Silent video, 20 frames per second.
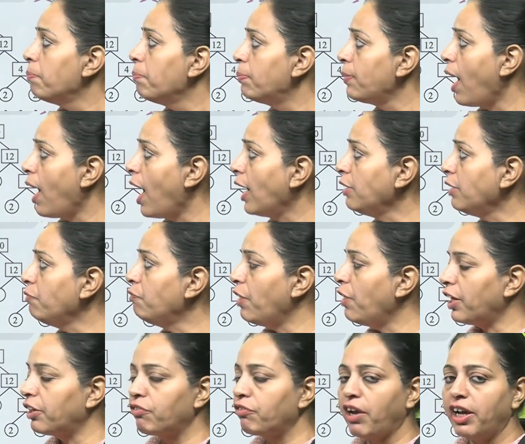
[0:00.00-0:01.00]
Prime
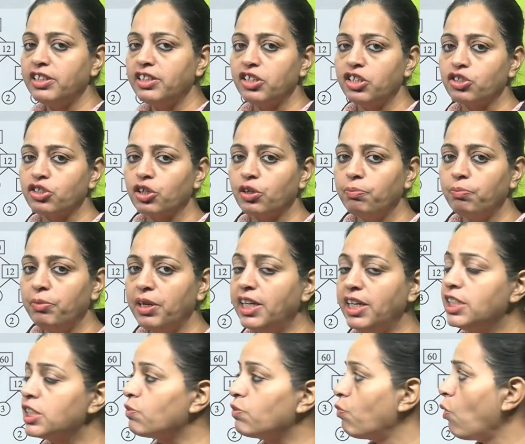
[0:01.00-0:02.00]
factorization
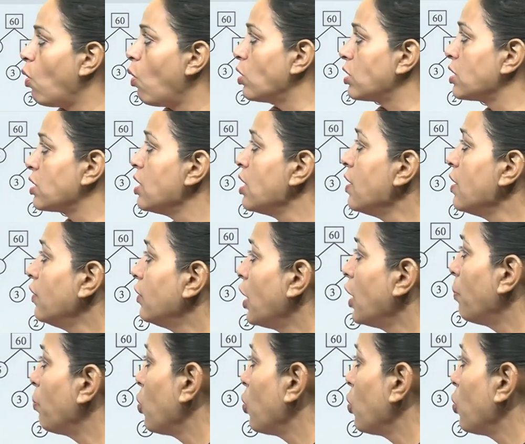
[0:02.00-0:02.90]
means what? The